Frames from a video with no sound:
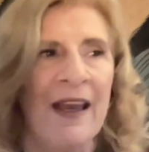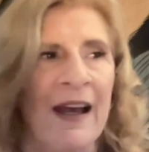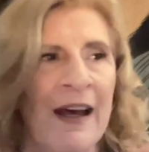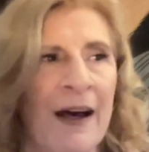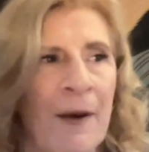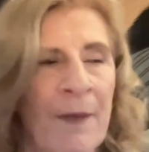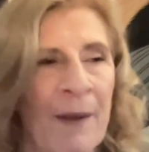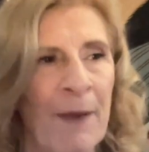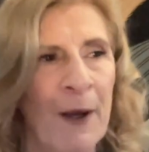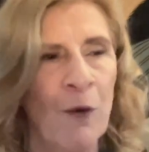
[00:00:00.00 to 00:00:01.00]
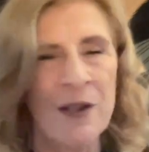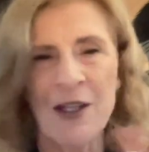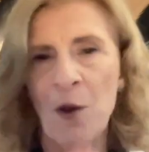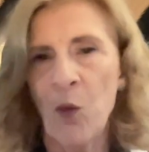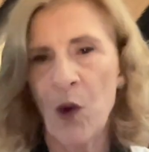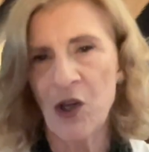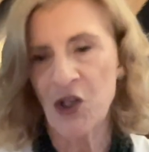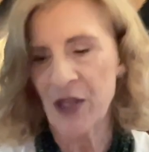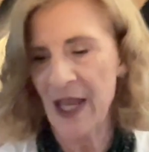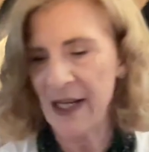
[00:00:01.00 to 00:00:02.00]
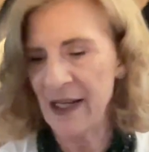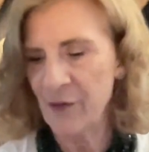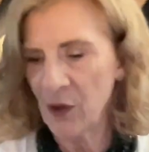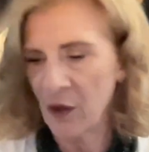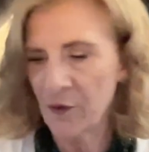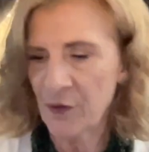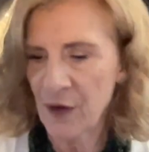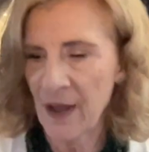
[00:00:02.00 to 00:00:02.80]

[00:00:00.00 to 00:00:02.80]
but also watch that level of